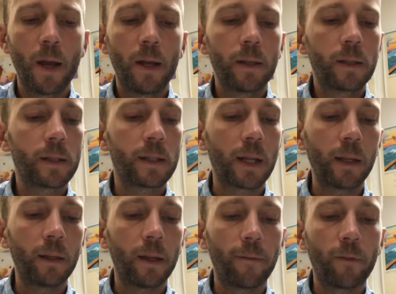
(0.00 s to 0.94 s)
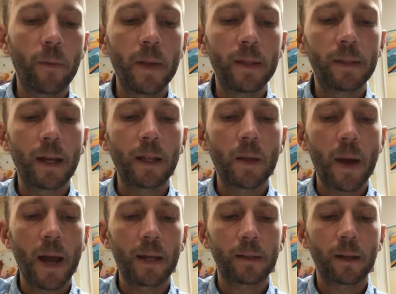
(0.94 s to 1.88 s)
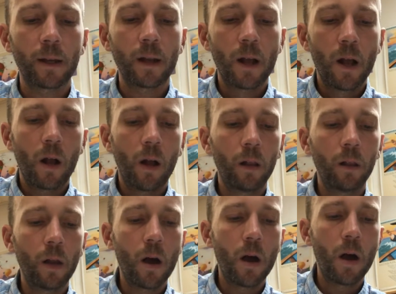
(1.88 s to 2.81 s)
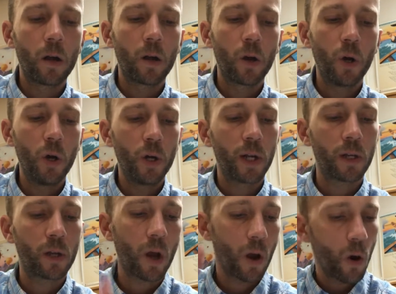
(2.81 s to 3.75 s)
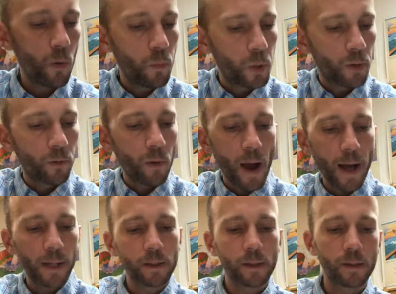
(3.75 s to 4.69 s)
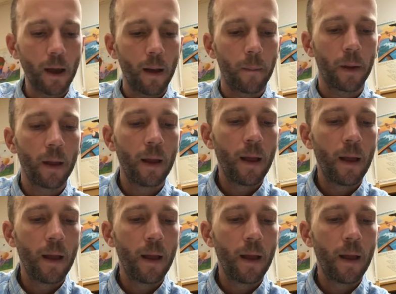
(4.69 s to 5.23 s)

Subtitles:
Suddenly, from inside the basket, a long, hooded cobra rises up.